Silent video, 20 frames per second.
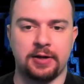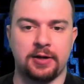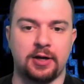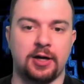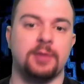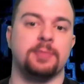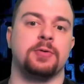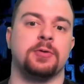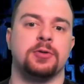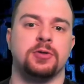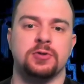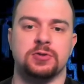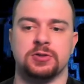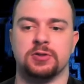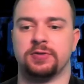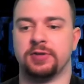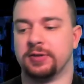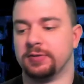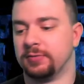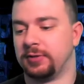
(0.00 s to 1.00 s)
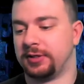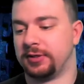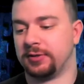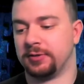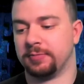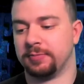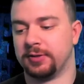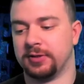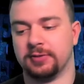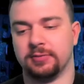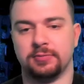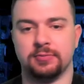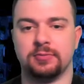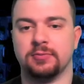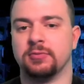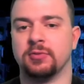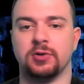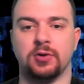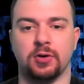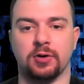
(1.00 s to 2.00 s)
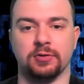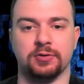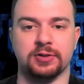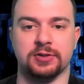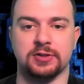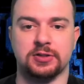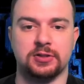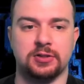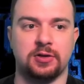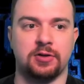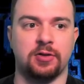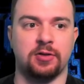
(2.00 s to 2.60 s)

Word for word: I'm gonna use it again later, but regardless,